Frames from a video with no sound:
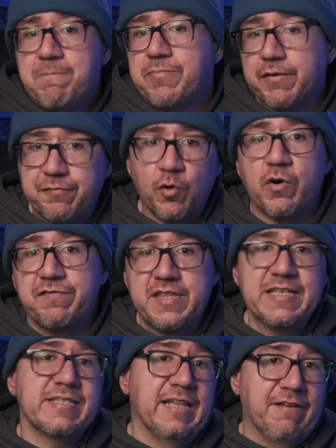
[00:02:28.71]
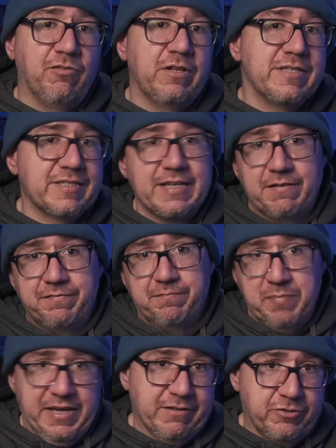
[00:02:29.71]
the floor of this level, instead of
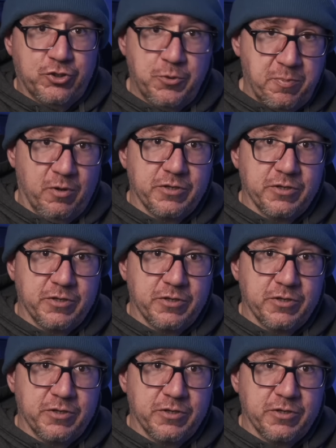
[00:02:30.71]
being super